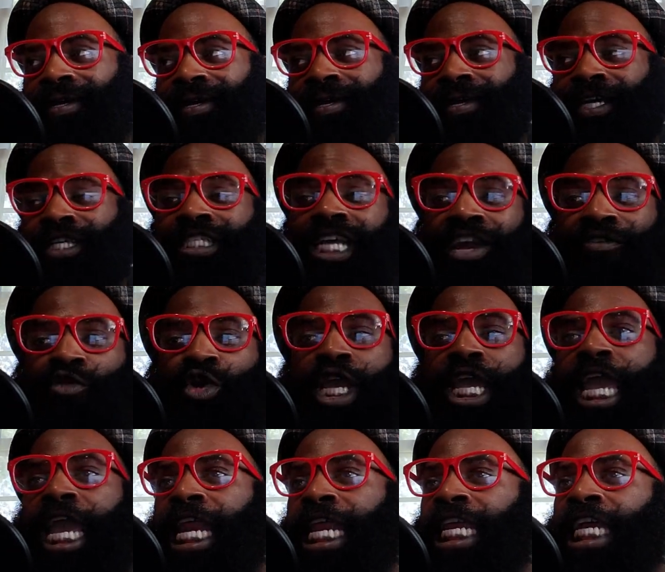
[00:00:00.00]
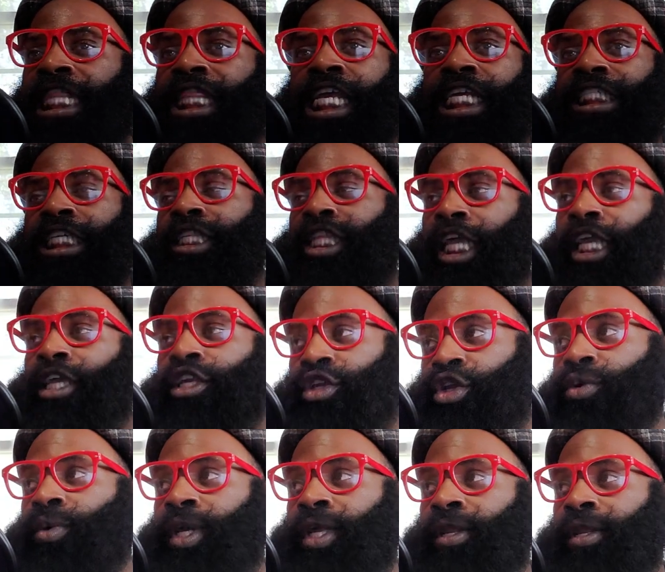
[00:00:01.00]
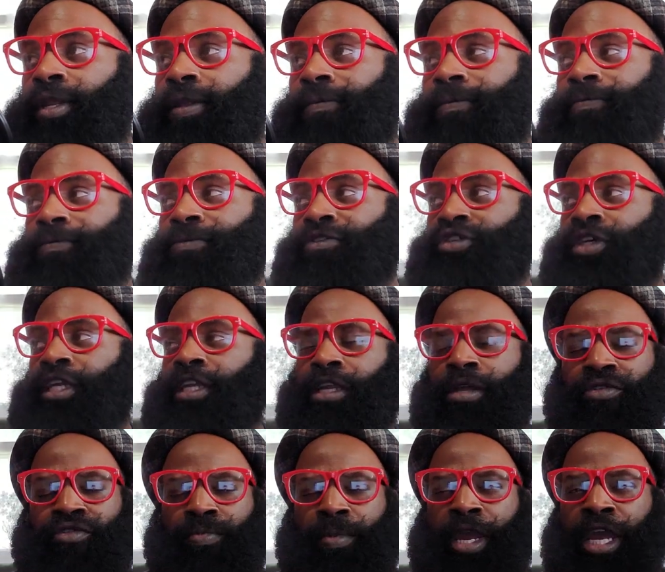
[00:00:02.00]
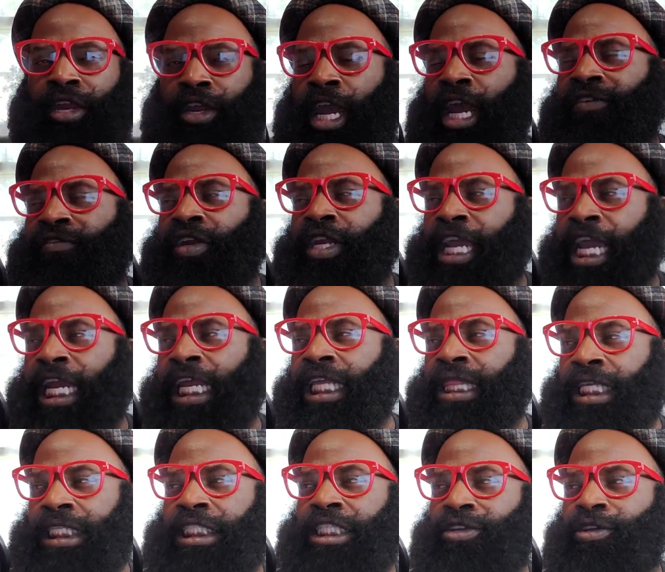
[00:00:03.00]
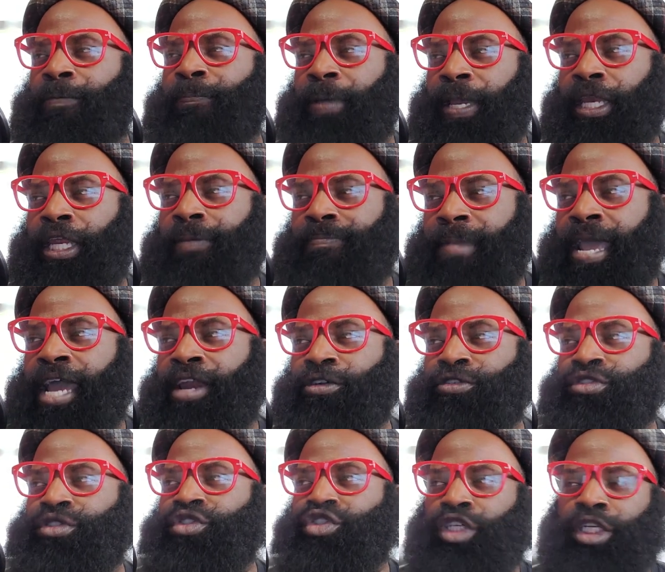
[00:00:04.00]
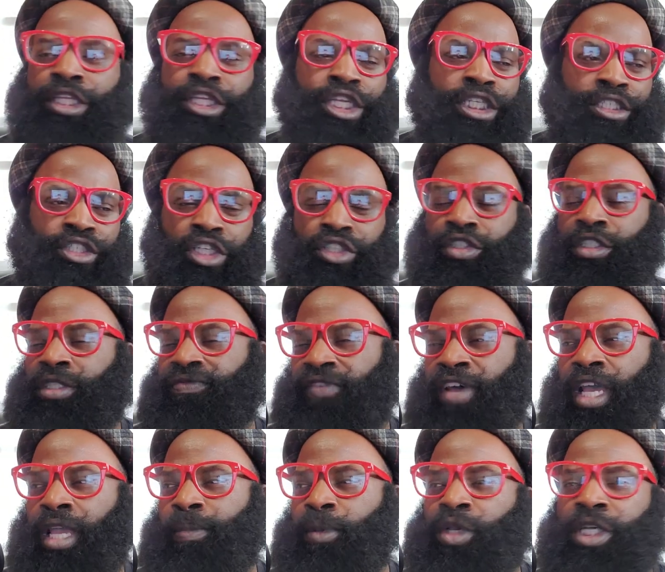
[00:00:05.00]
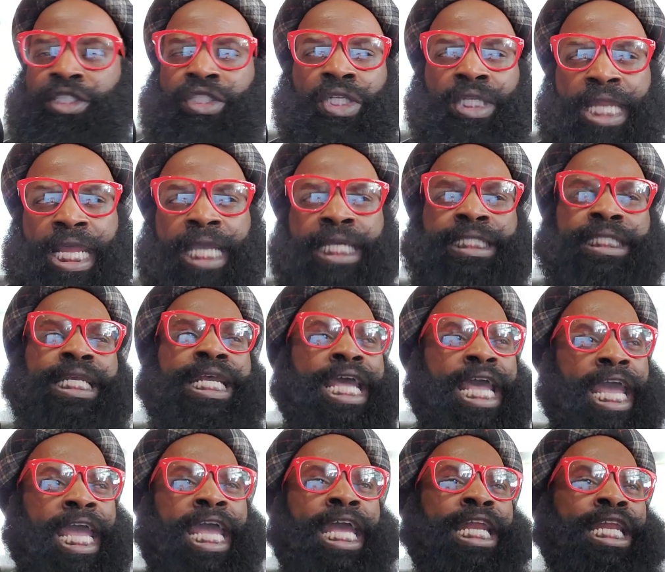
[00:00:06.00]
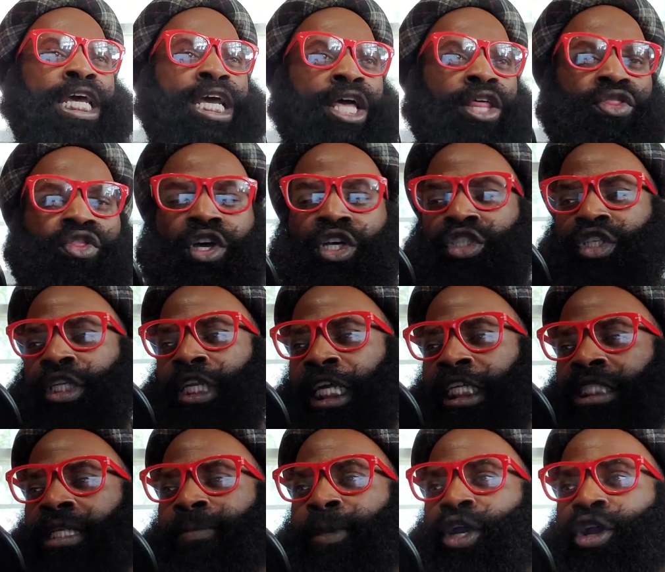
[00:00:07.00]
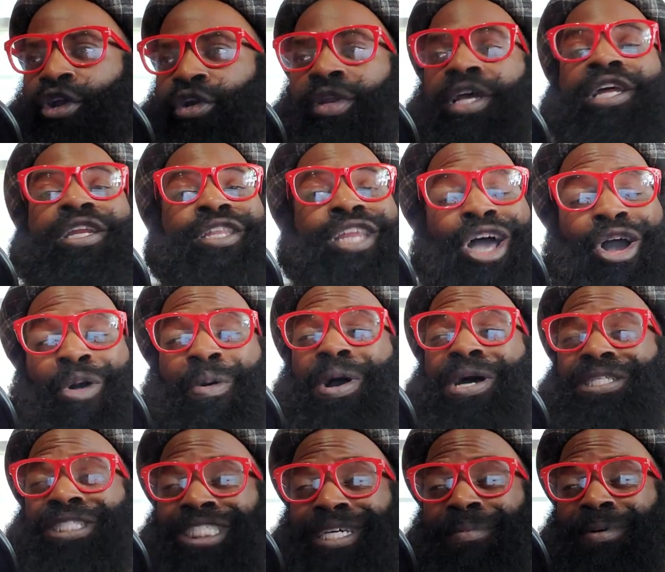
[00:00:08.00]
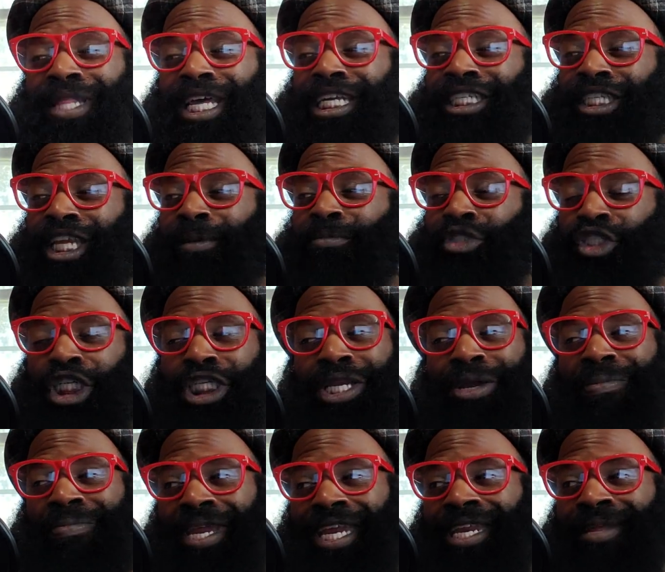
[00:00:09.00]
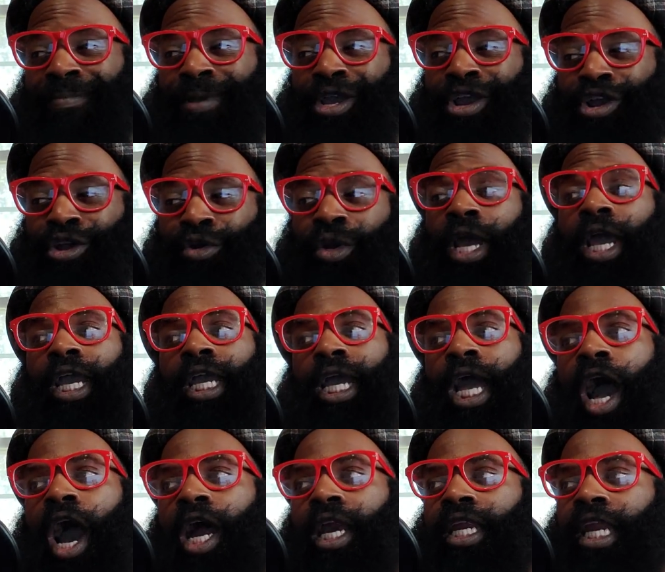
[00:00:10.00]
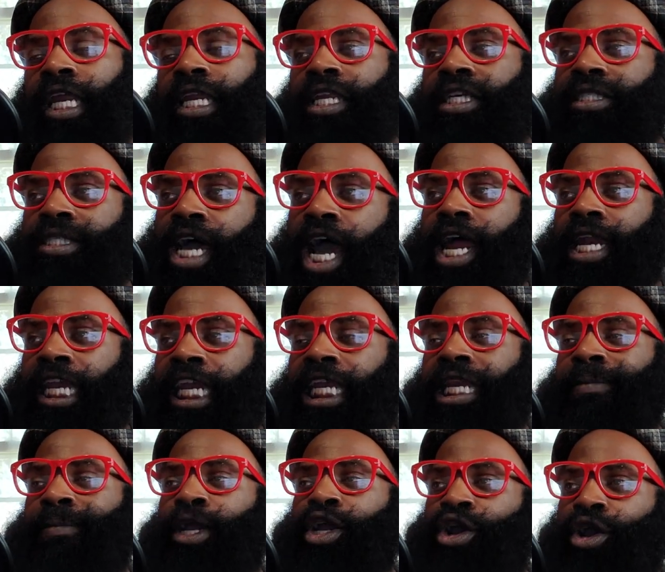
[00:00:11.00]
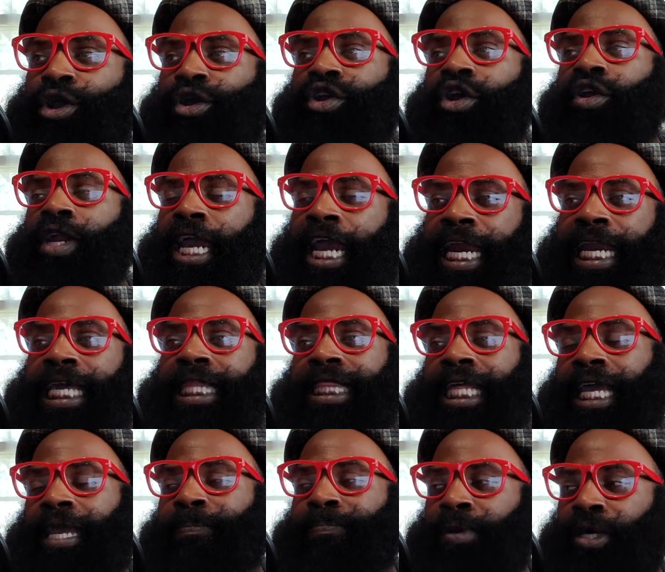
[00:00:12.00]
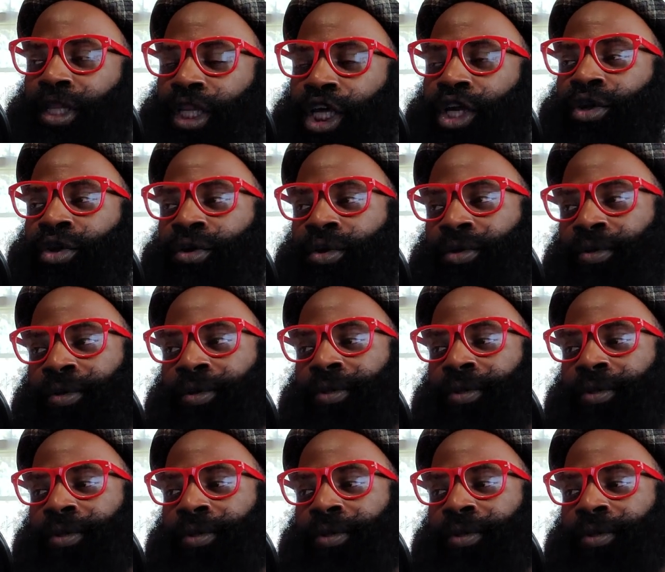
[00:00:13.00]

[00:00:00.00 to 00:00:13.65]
Because every idiot thinks that they can do it and shit. And every idiot thinks that their opinion matters and shit and is just as valuable as the next and thus needs to be heard. No, some of that dumb shit don't need to be heard. Kanye does not need to be heard on anything political.